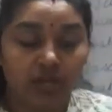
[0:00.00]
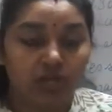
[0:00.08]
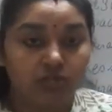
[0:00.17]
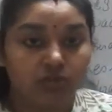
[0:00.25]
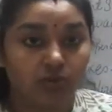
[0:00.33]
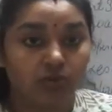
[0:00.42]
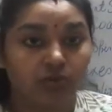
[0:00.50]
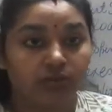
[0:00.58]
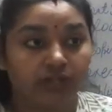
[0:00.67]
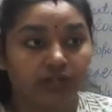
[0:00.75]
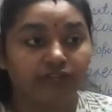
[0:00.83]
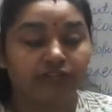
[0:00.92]
So
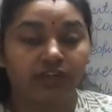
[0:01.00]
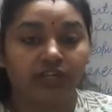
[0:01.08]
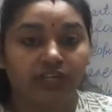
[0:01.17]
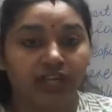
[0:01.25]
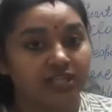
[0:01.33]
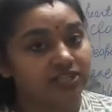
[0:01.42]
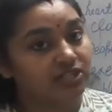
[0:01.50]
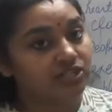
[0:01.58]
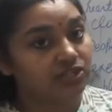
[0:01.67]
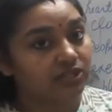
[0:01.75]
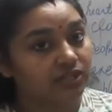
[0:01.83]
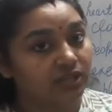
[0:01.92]
their
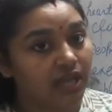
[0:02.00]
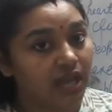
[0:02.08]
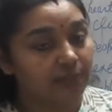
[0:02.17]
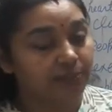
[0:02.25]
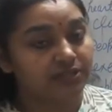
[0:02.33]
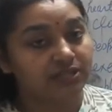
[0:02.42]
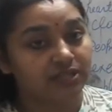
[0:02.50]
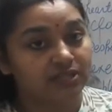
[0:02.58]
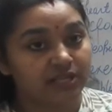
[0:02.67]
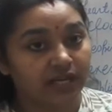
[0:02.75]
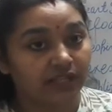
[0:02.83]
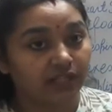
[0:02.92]
fertilization happens
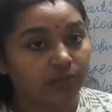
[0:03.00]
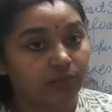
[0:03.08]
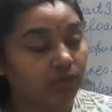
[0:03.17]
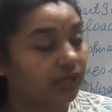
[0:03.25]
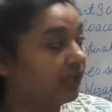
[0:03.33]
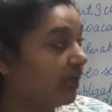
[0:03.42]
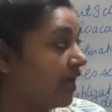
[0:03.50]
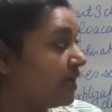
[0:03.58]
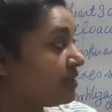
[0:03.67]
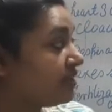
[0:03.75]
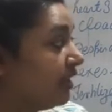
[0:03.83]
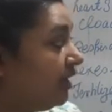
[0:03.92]
inside the body
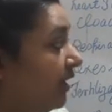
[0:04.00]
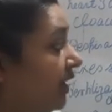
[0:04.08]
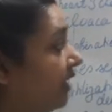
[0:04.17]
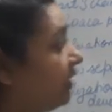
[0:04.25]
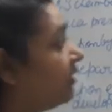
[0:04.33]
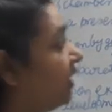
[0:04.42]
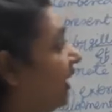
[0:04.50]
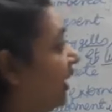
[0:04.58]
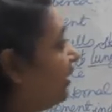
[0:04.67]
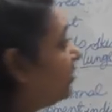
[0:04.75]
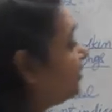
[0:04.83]
as they lay the egg,